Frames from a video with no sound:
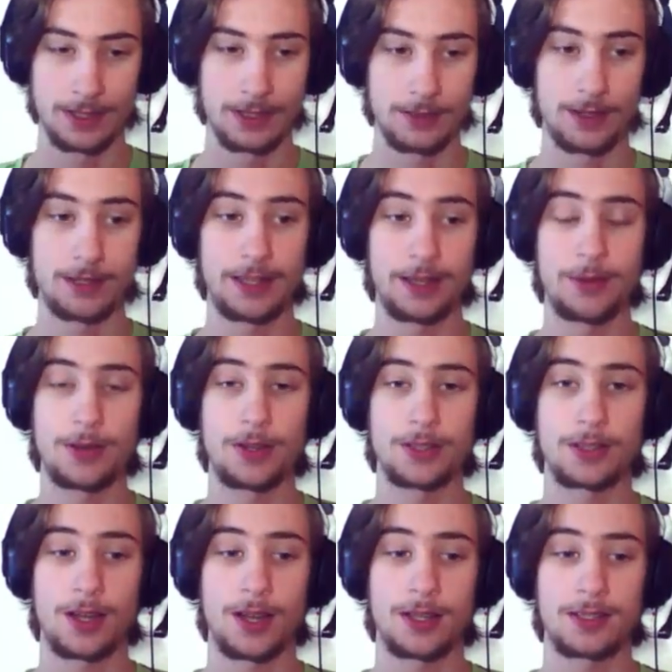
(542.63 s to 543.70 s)
Well, then we
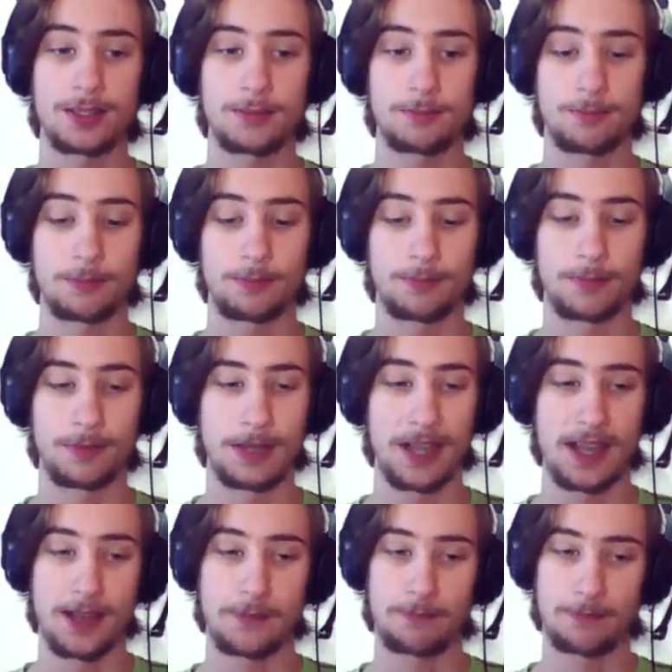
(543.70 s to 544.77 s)
also
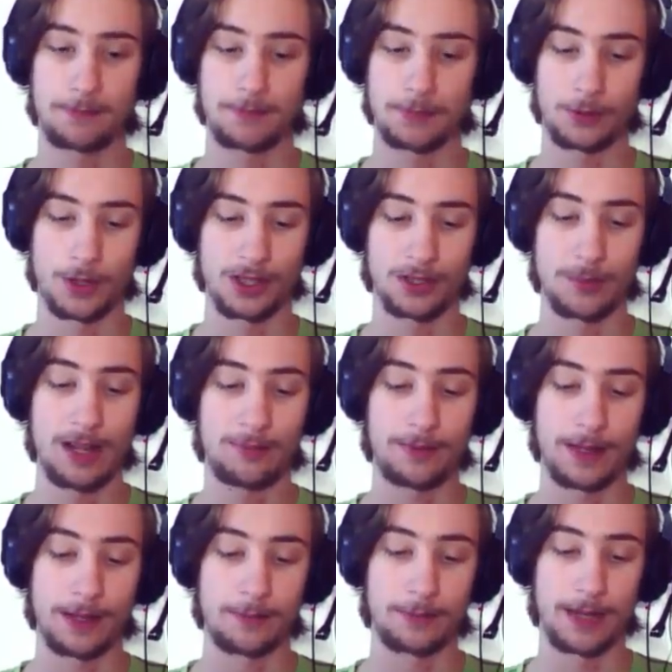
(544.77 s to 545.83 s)
got Quantum
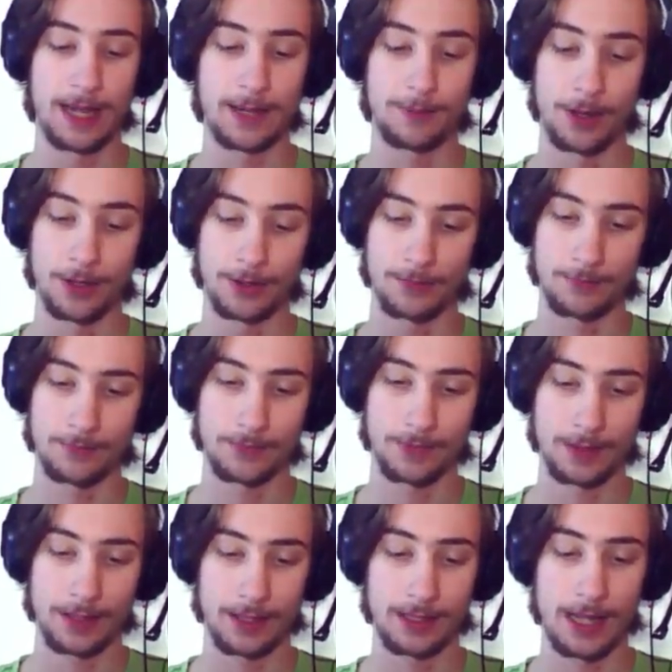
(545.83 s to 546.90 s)
Alpha, Blade Mode.
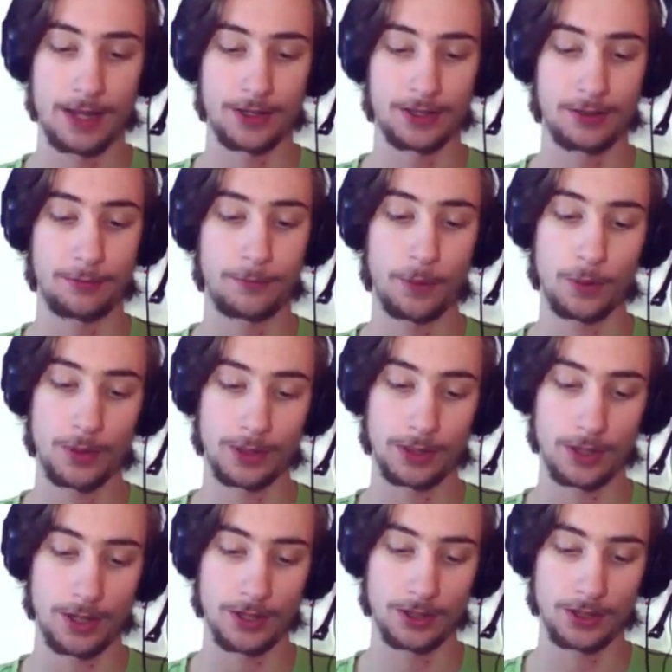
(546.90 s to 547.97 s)
It now does a forward
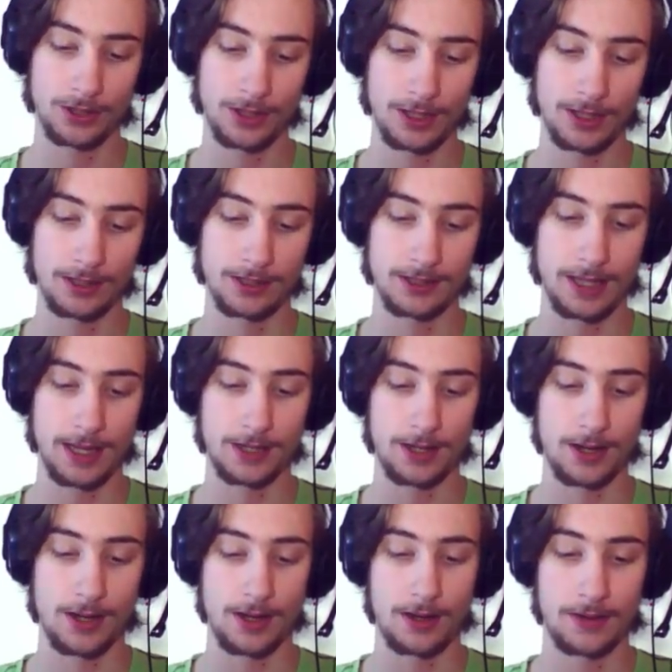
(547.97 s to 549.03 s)
launch instead
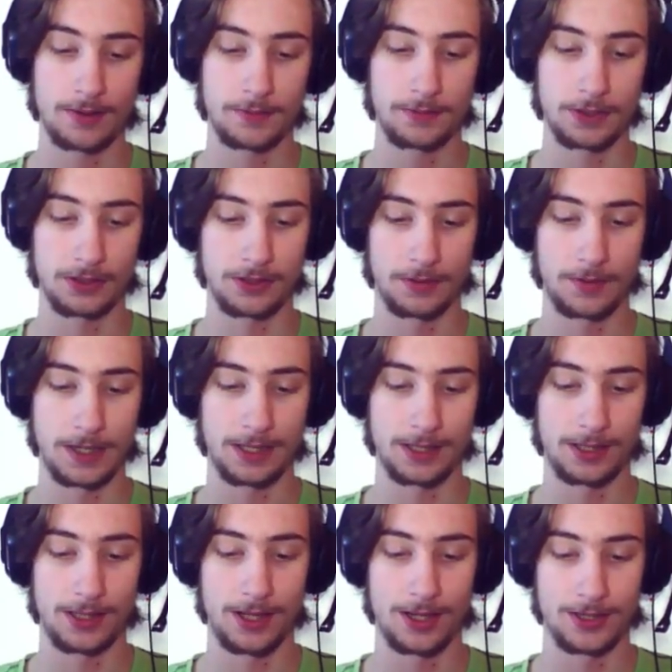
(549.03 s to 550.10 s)
of just a
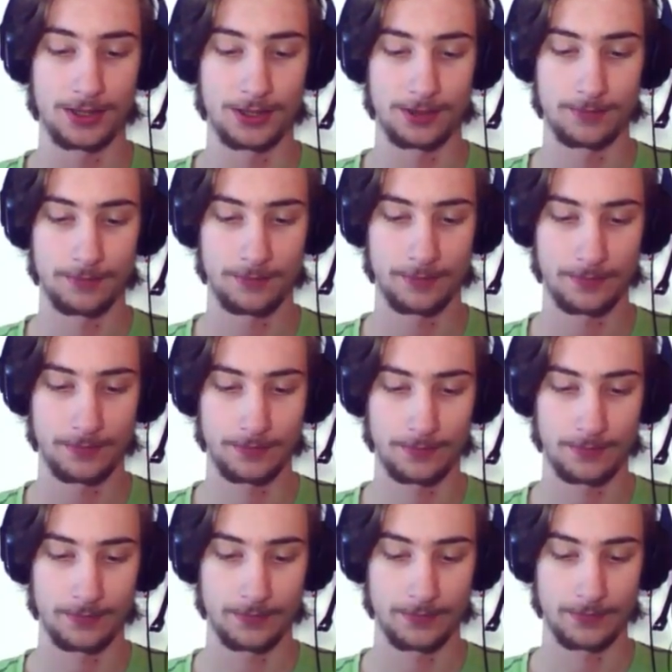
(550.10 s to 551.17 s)
regular launch.
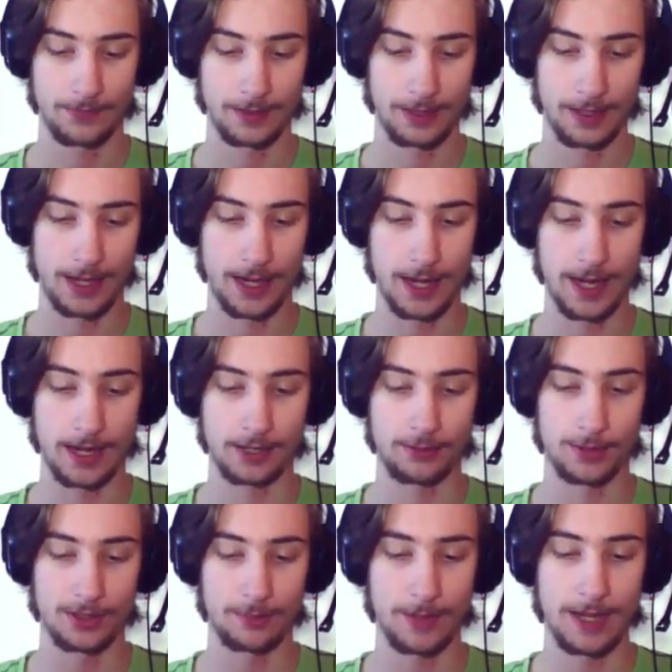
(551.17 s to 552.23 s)
And
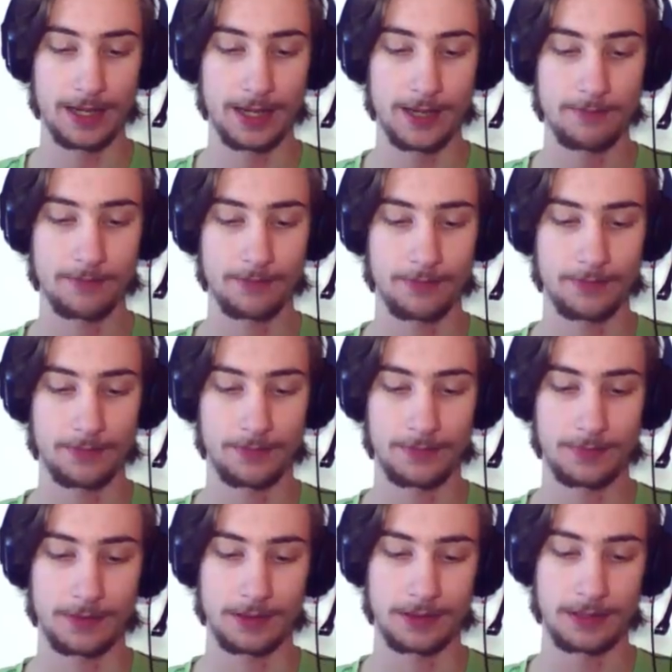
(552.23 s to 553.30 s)
Quantum Beta
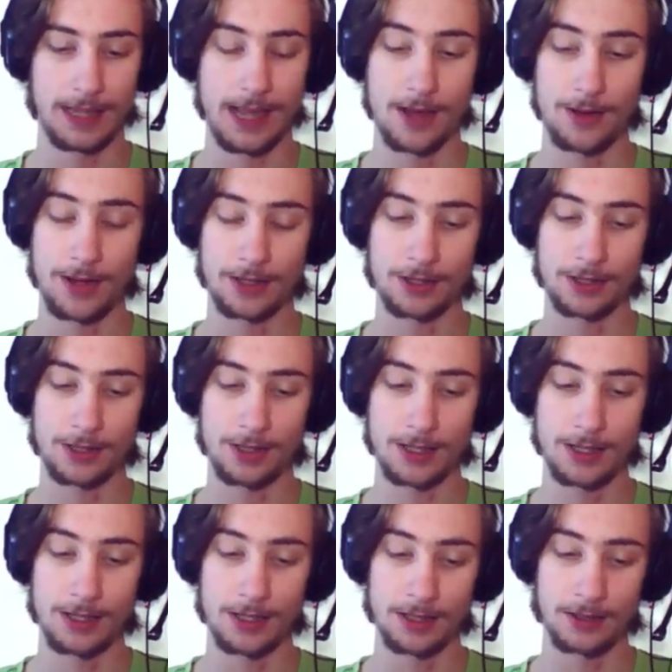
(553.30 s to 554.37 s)
now
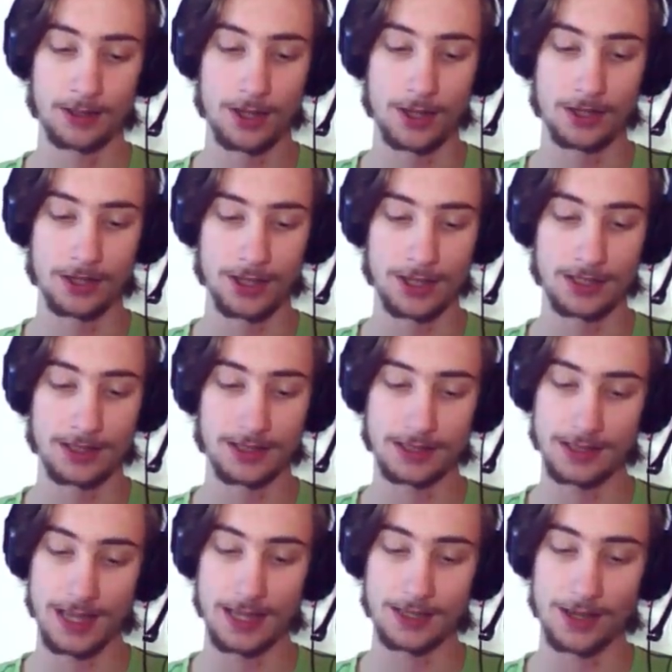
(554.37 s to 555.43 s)
actually does a launch
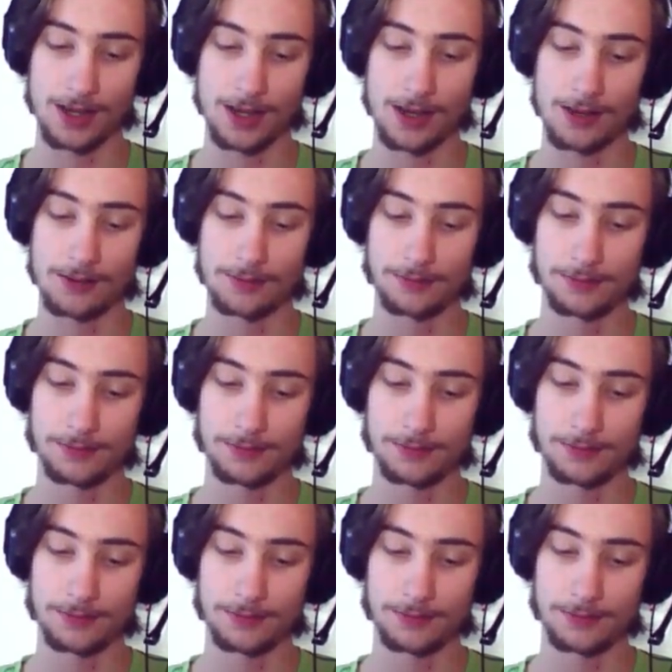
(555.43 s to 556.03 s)
instead of,